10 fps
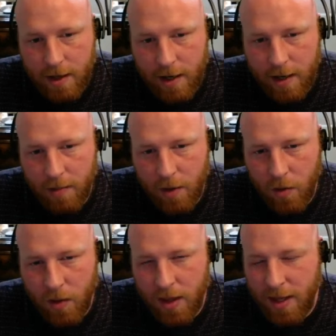The
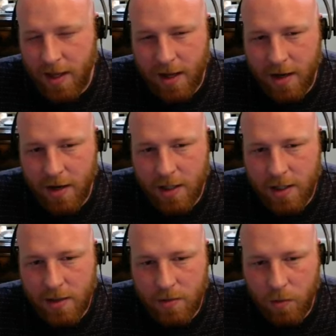only thing there
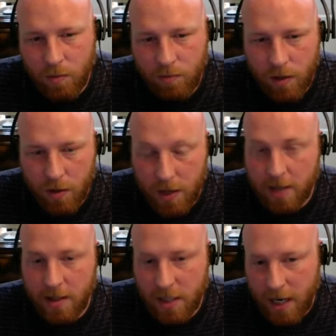is, they're not
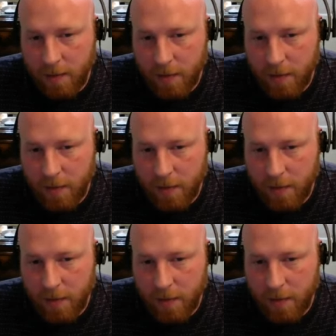the same.